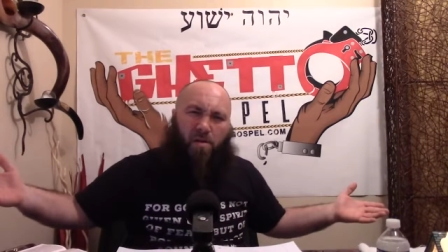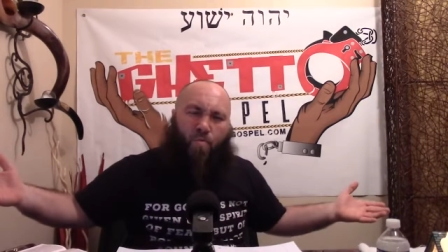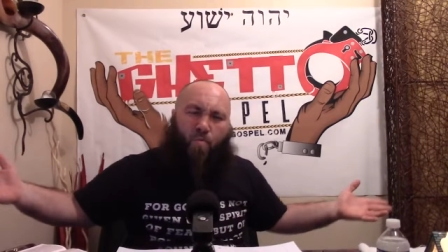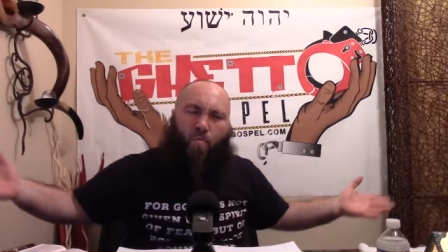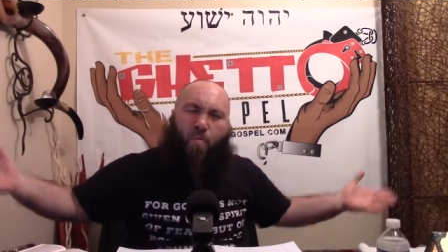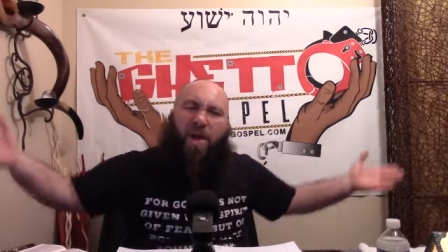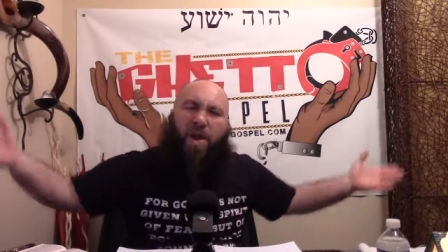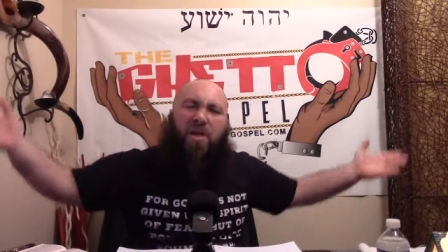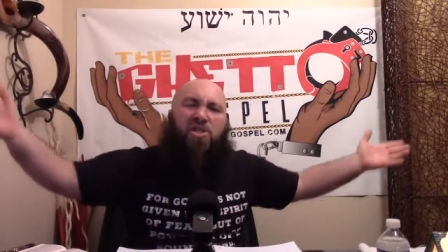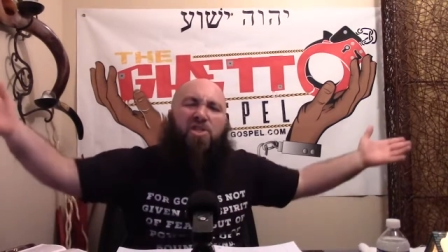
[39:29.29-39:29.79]

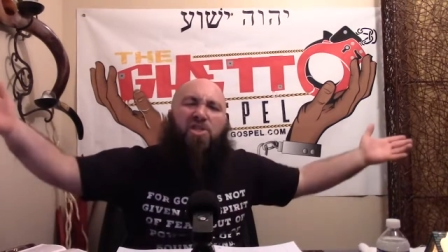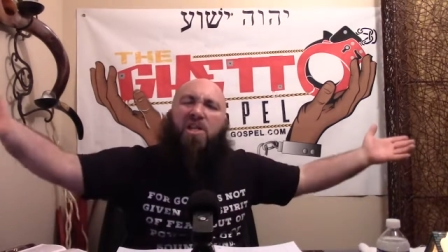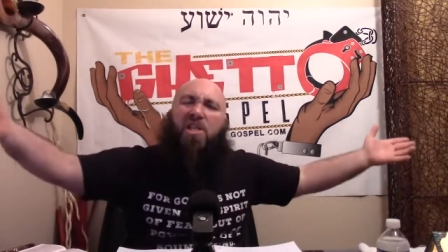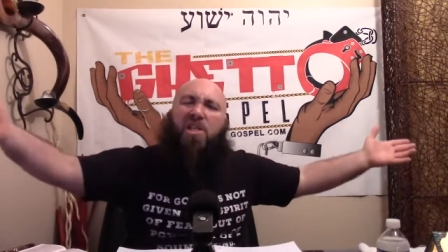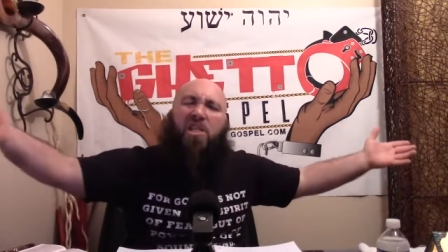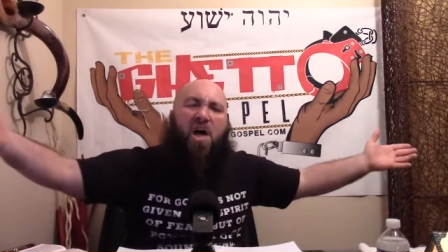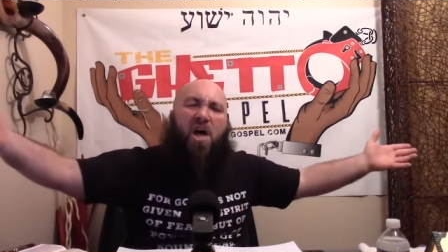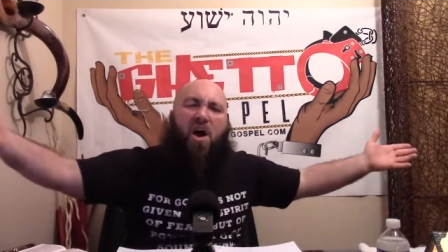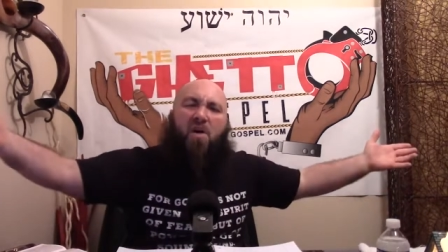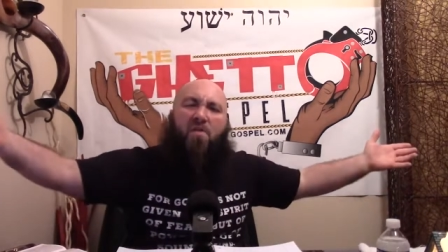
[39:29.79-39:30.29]
Where's your
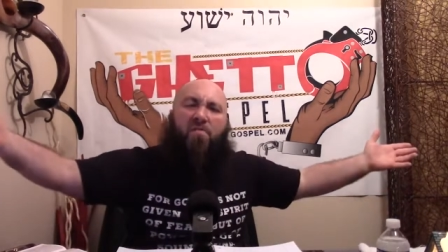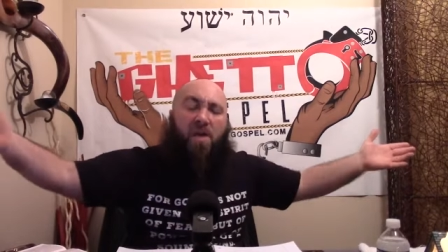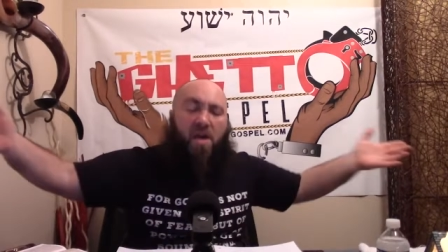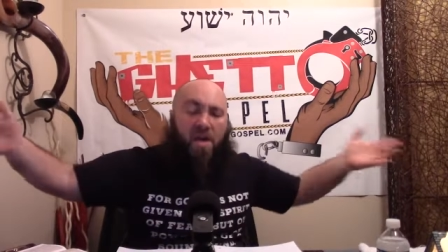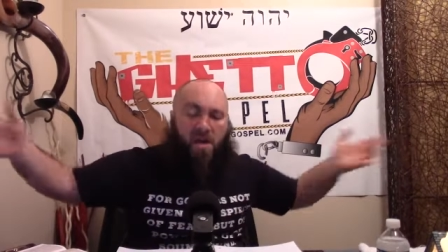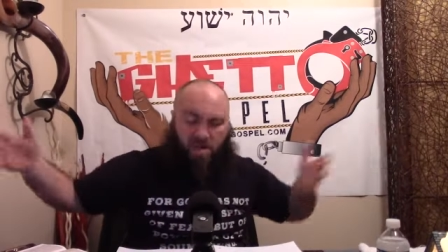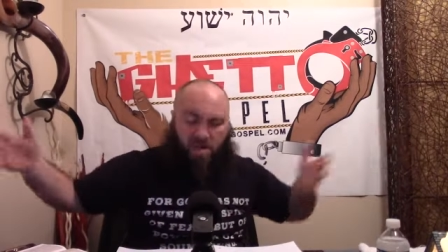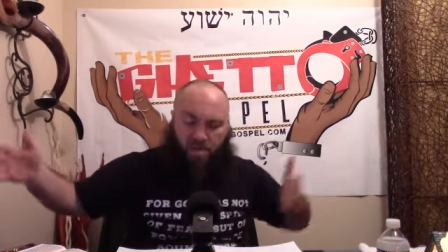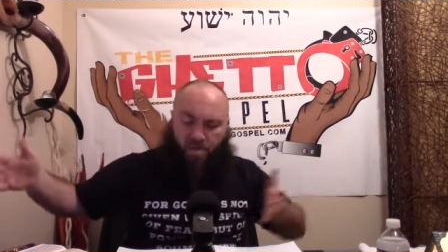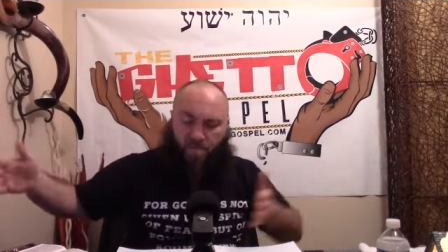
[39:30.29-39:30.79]
love?
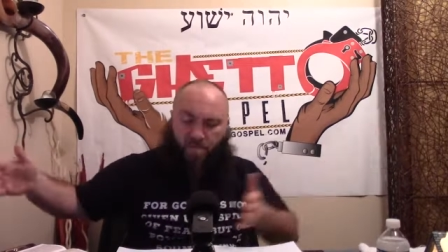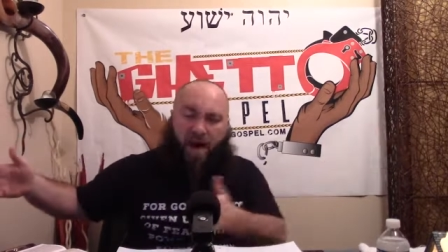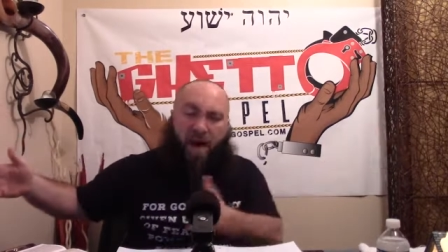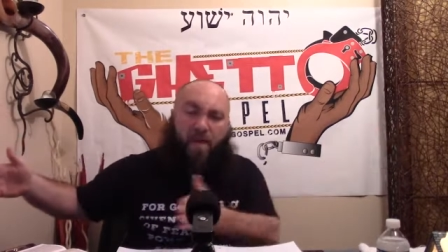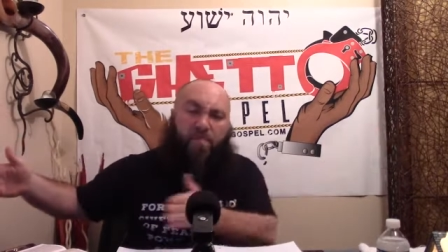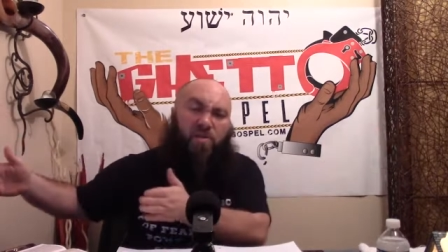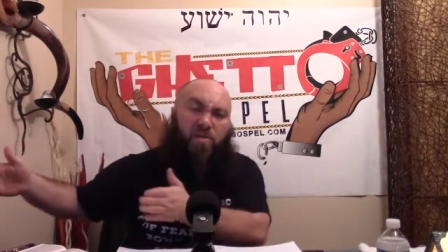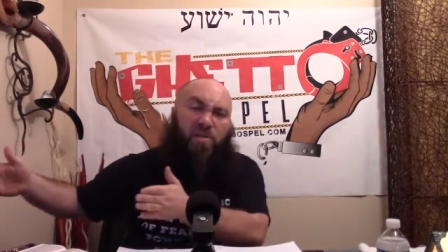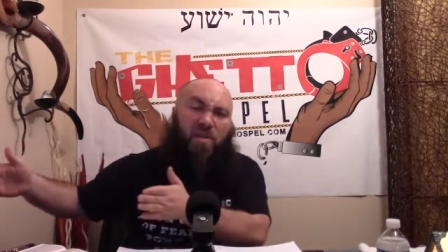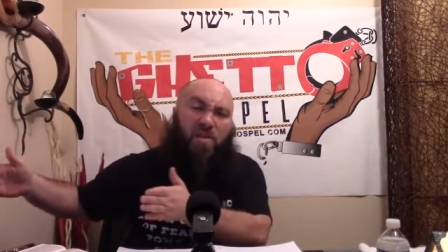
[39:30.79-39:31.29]
Because the
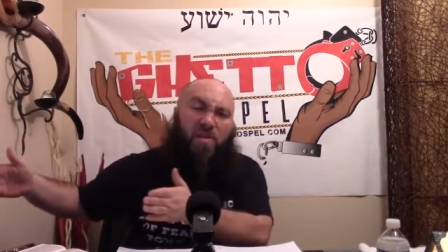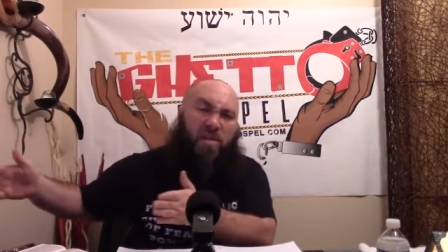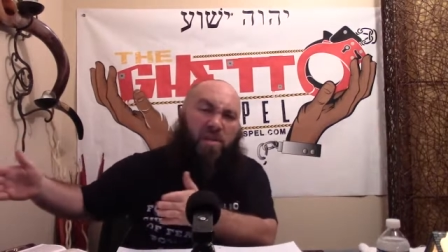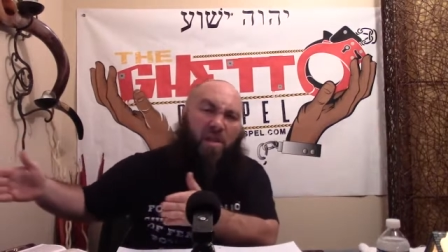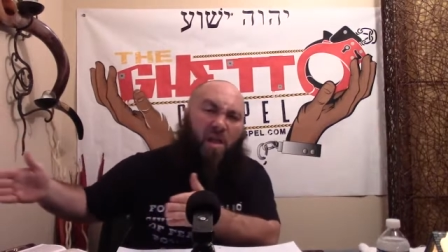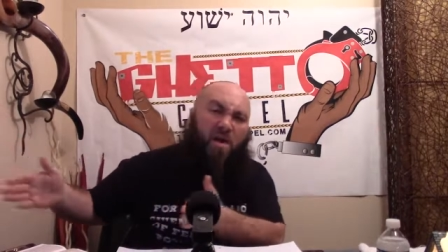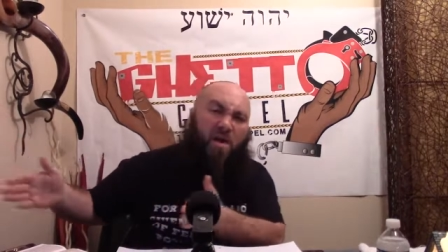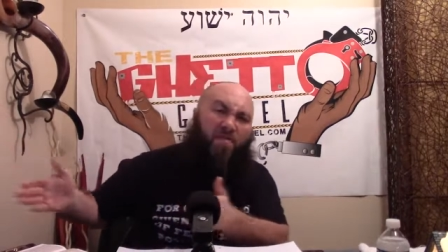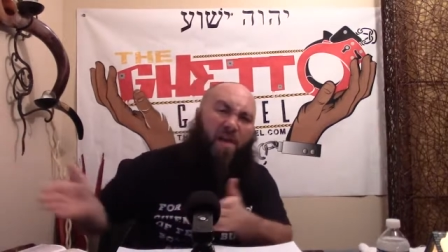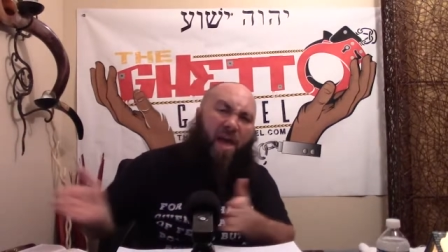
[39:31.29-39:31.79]
Bible says
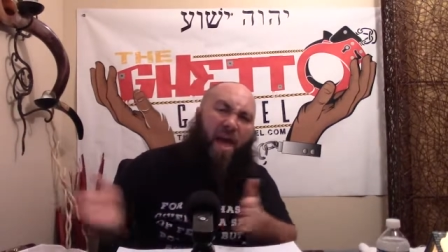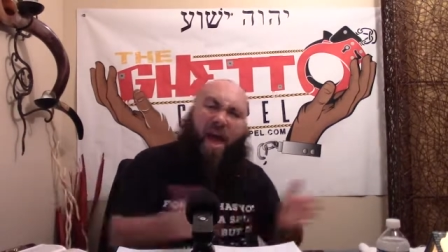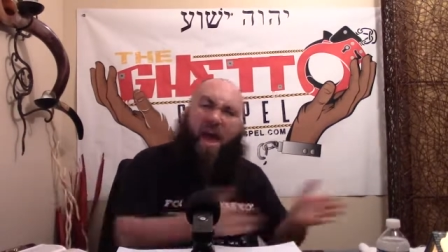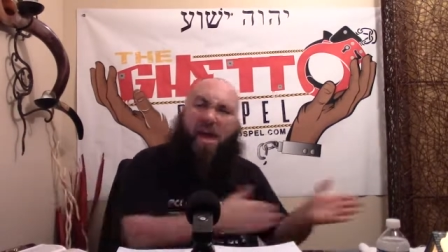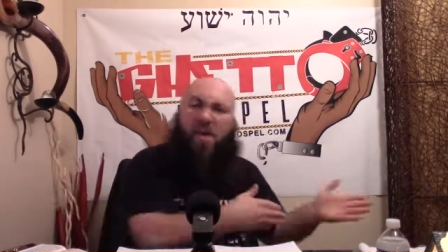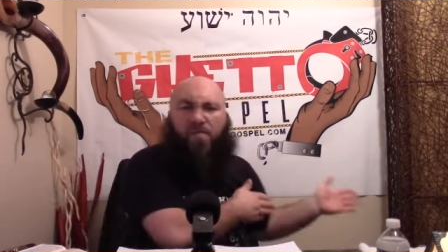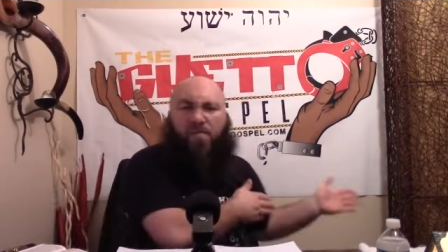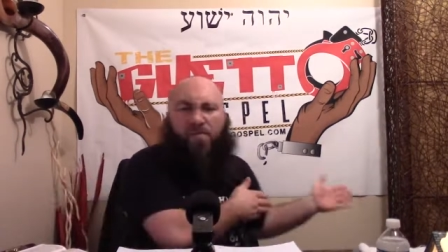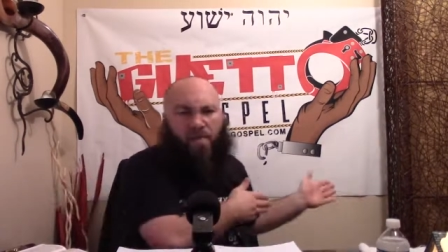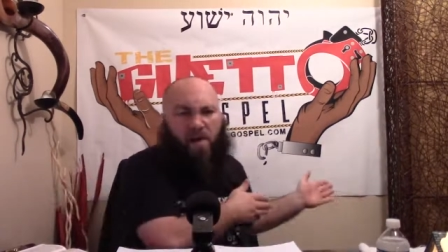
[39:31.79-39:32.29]
love
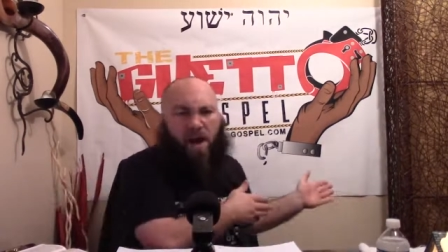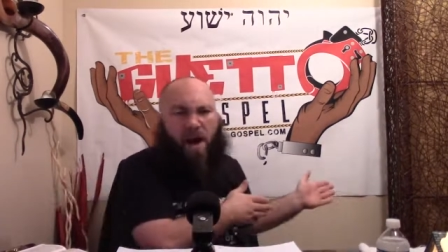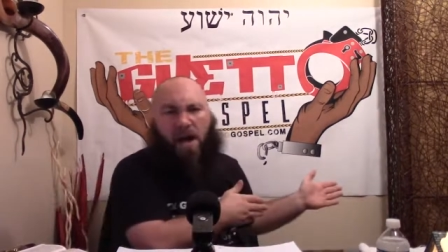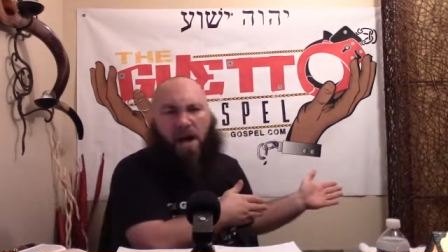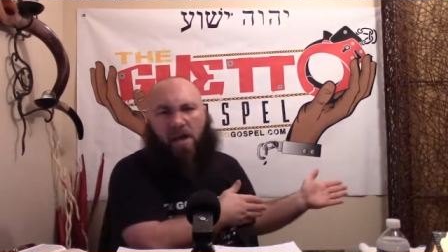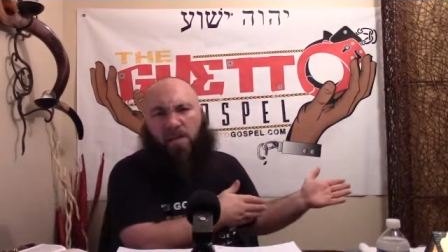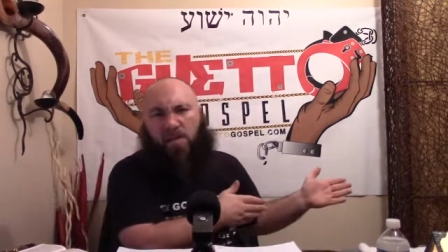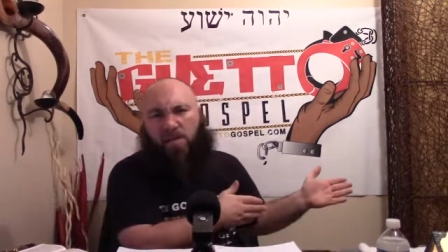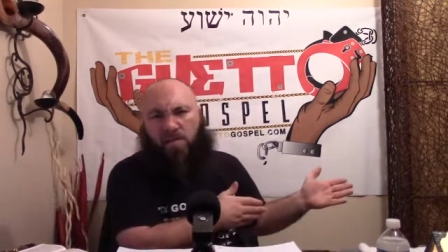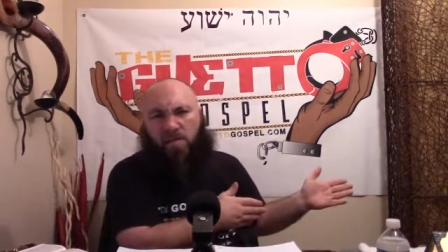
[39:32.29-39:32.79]

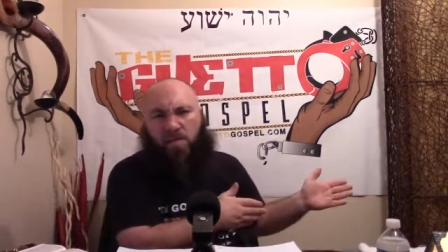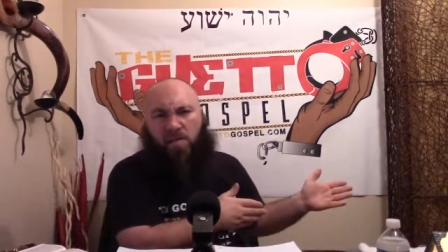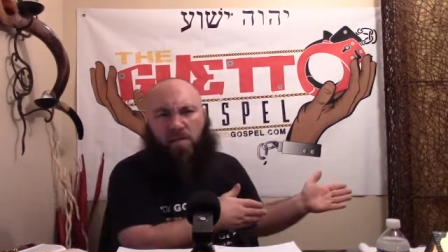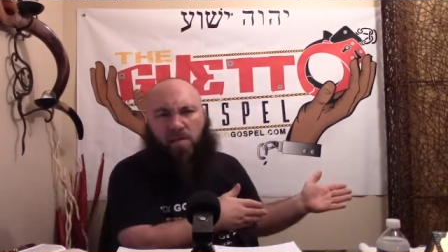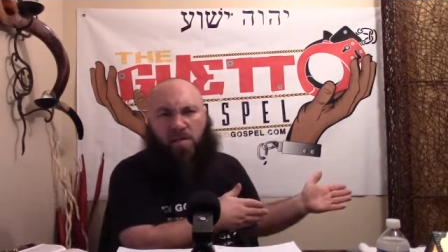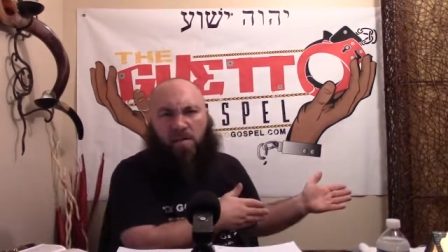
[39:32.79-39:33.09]
edifies.